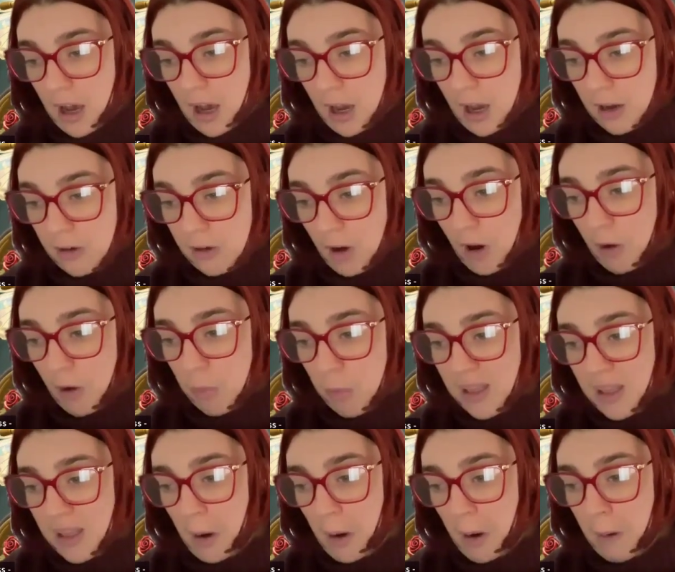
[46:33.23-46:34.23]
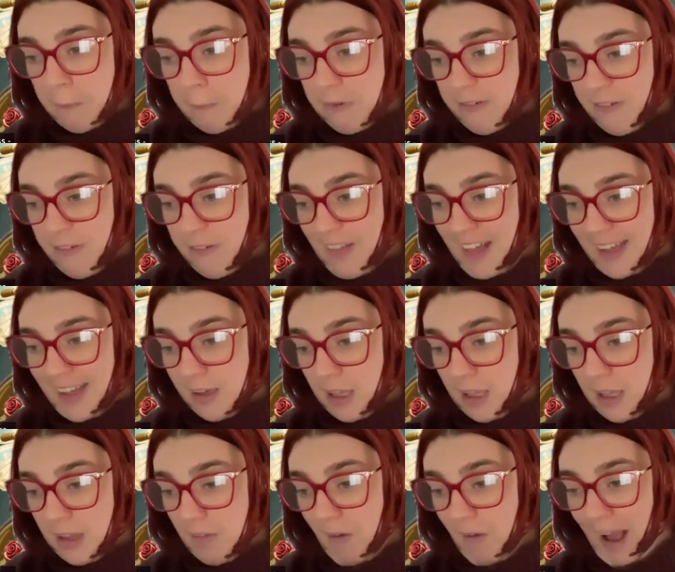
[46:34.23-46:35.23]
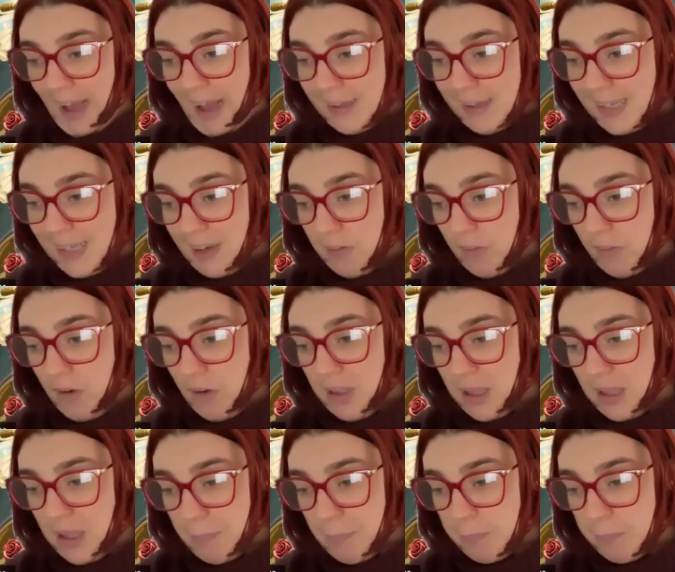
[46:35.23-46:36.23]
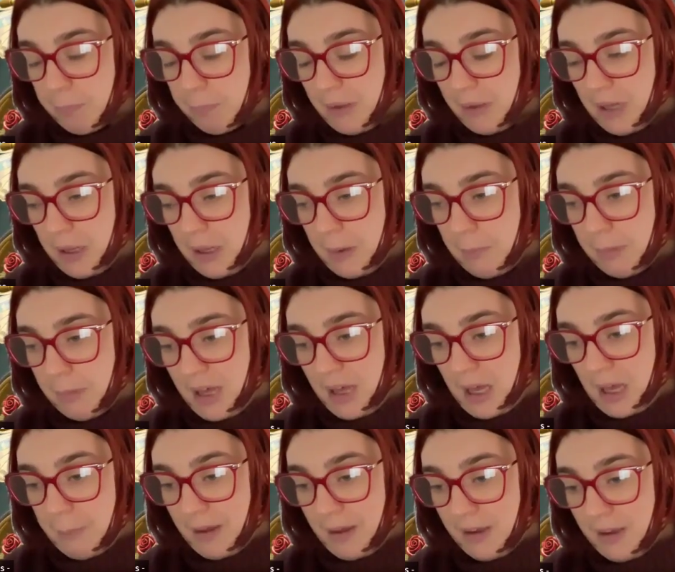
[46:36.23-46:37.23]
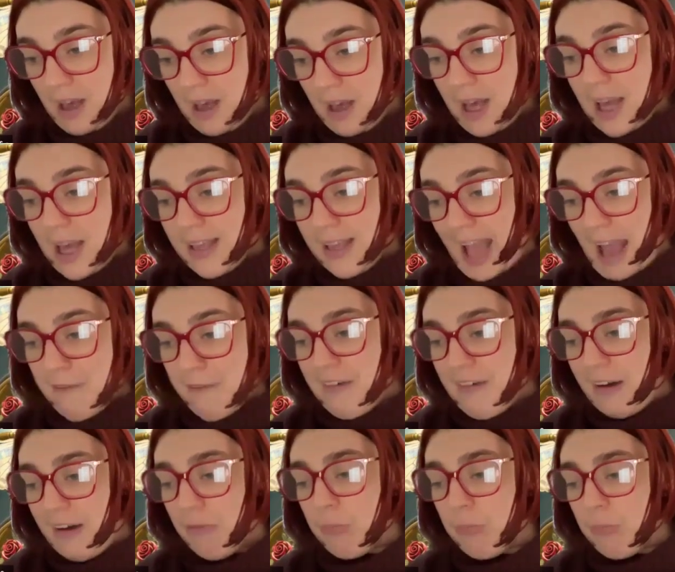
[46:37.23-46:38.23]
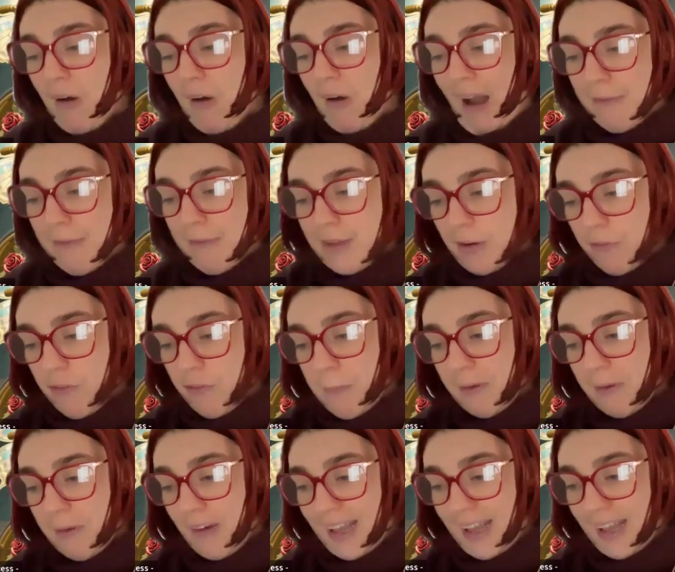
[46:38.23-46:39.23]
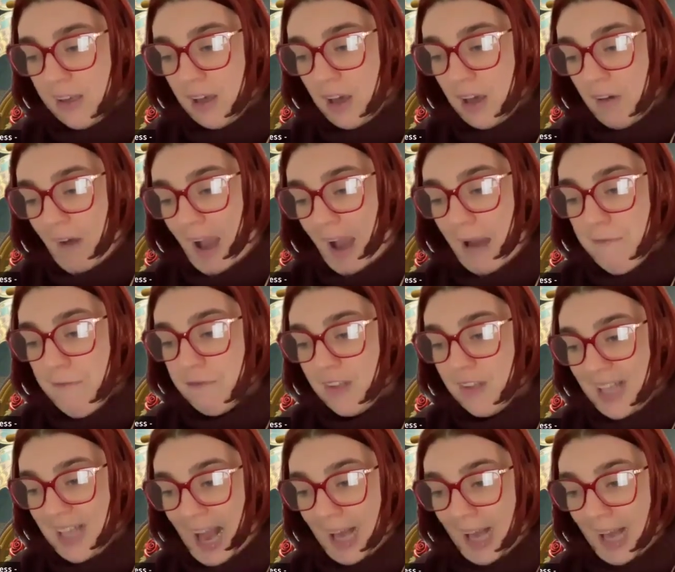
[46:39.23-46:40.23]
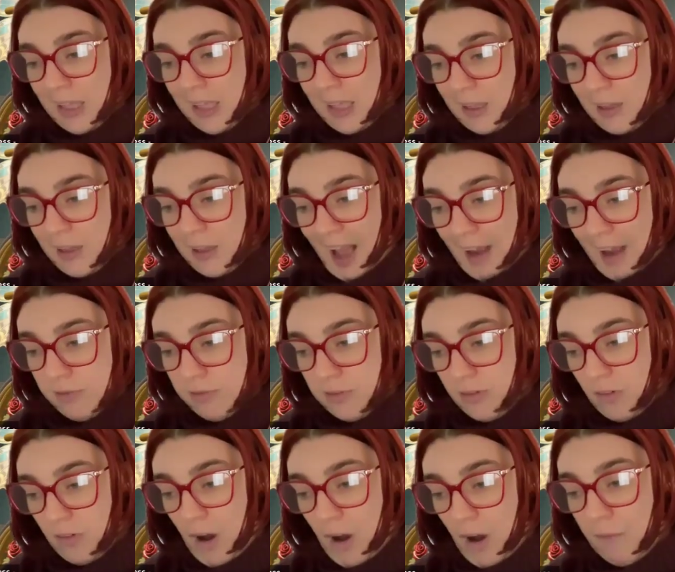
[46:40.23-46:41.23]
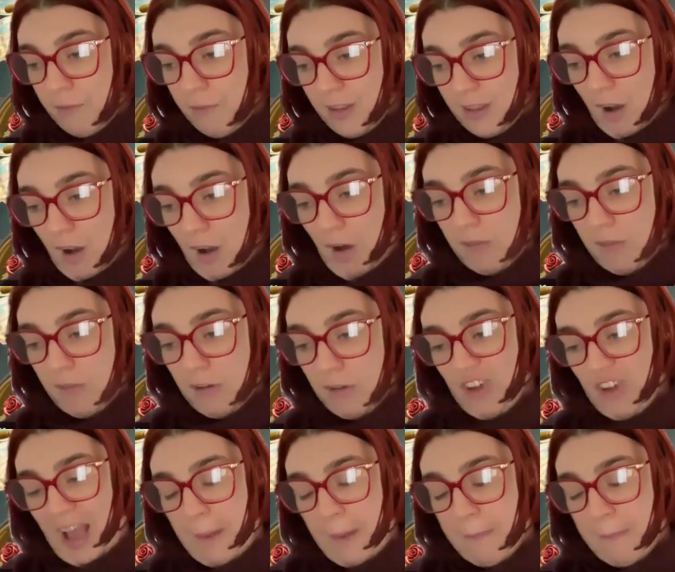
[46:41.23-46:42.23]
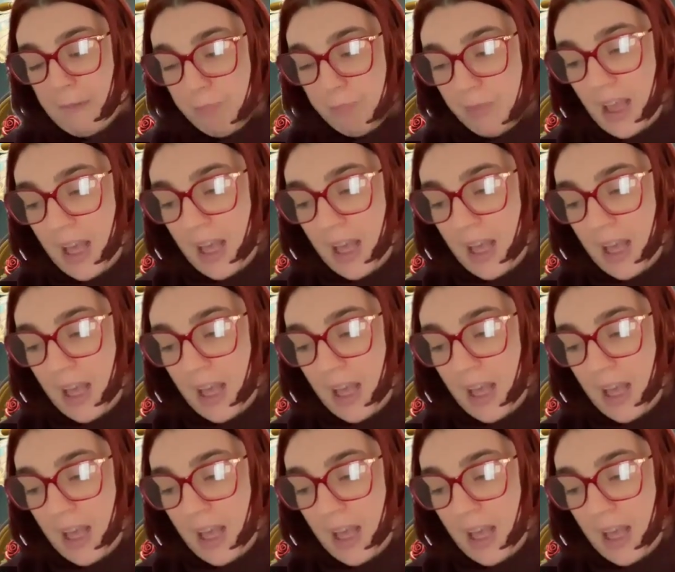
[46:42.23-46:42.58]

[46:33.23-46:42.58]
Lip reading: Her court was a hub for thinkers like Nicholas Bourbon, yet films like The Other Boleyn Girl emphasised scandal over scholarship.